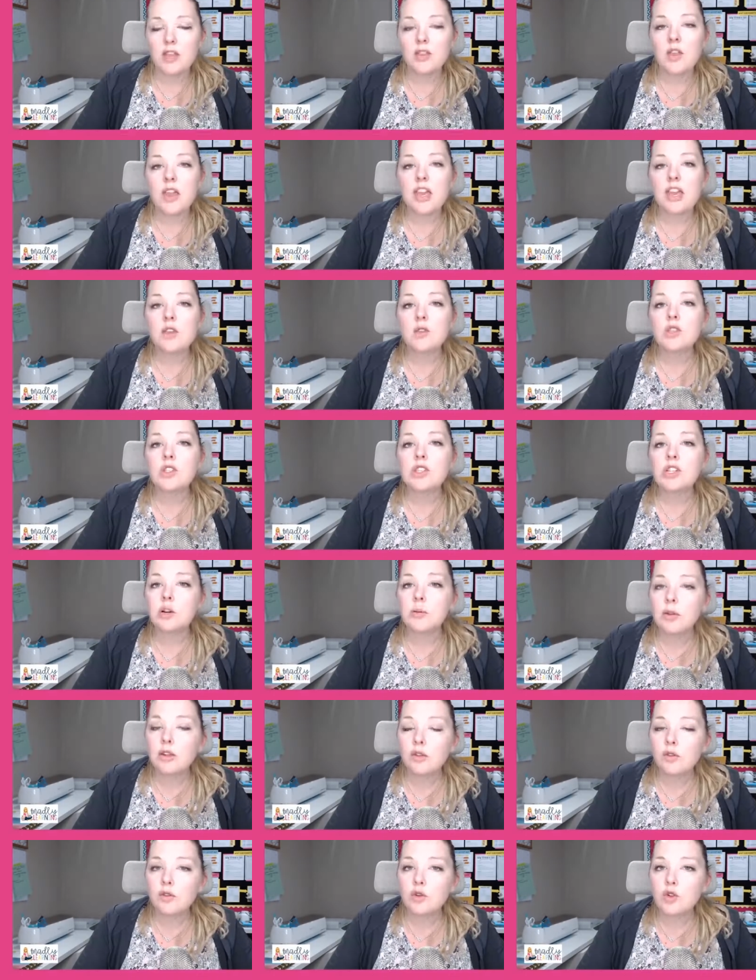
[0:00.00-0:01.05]
Thank you so
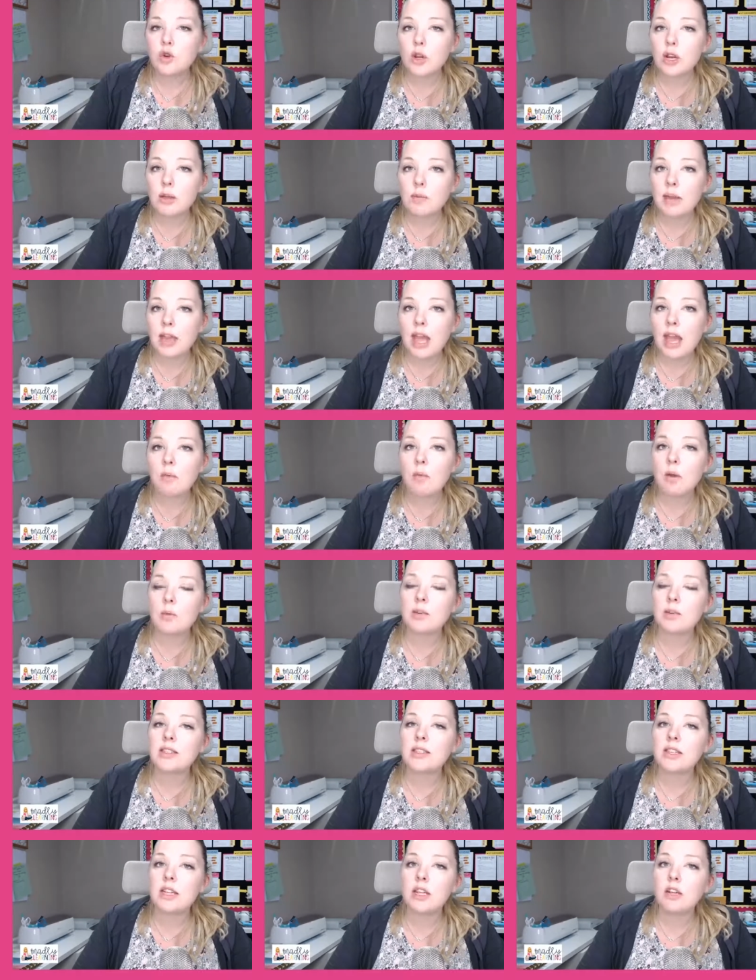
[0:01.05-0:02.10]
much for joining me, and we
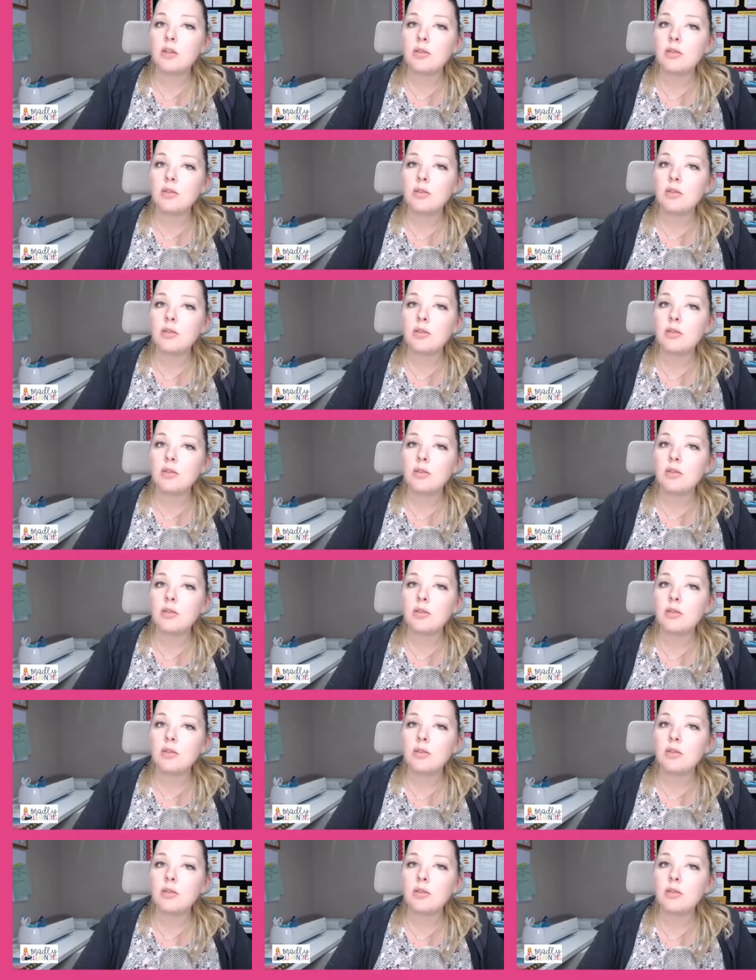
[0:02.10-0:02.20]
will see you